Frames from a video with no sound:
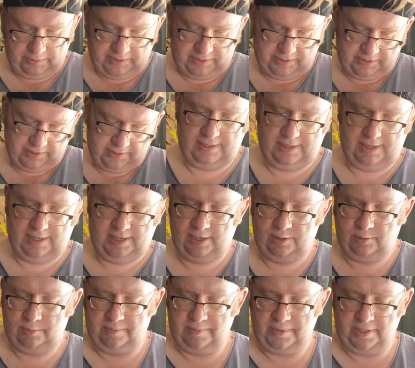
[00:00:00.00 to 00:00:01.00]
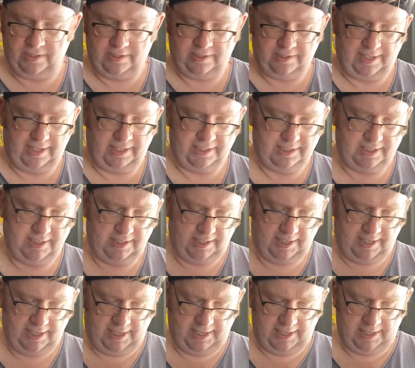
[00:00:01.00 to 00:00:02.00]
when adding a bit of that to
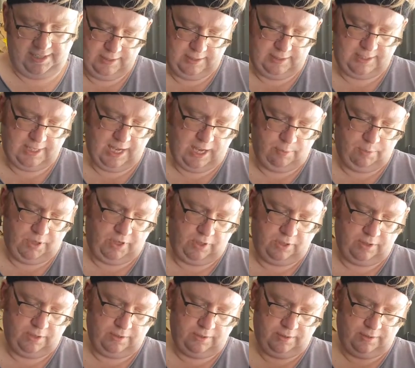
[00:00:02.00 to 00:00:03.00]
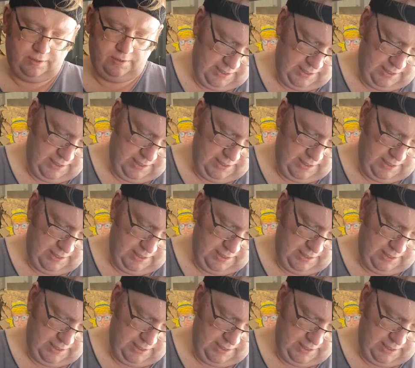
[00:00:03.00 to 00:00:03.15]
that, dab it on,